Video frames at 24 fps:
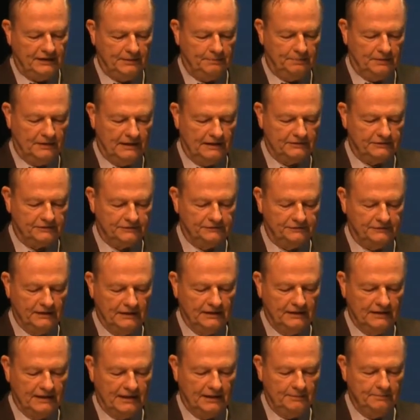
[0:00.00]
pleasures
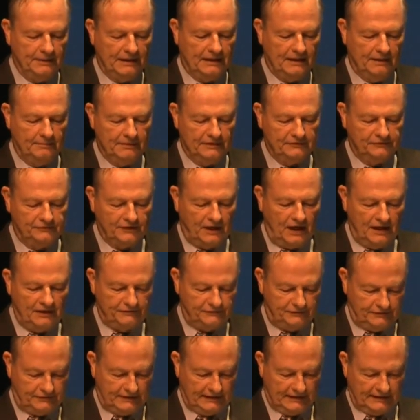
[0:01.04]
can become
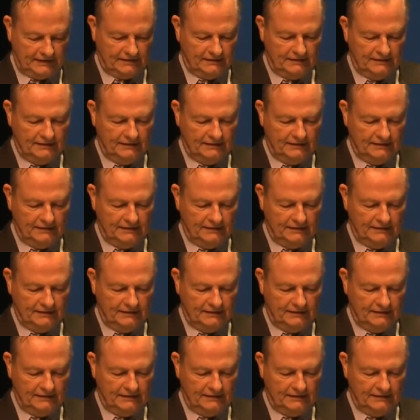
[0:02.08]
exhausting,